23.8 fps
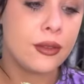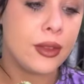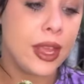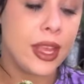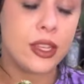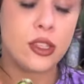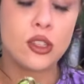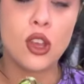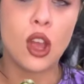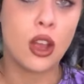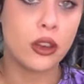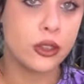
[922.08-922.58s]

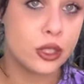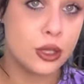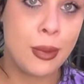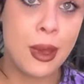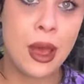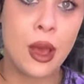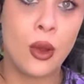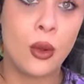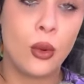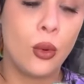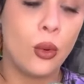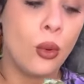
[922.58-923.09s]
it talked
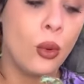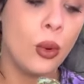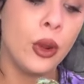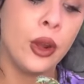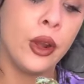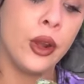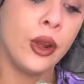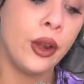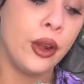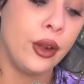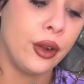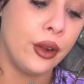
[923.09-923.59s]
about
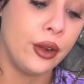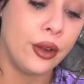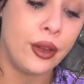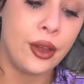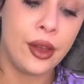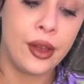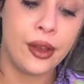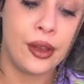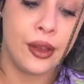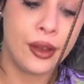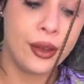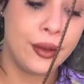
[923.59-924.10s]
or
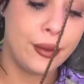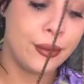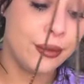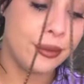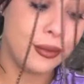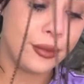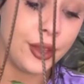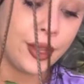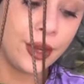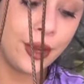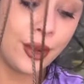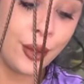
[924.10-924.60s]

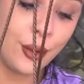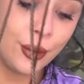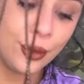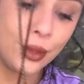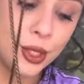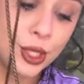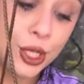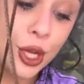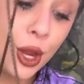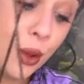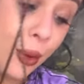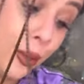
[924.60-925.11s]

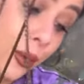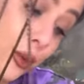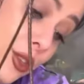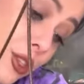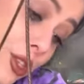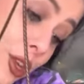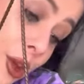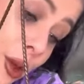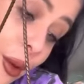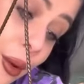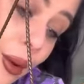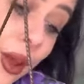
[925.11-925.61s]
shown.
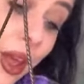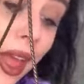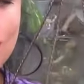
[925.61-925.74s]
So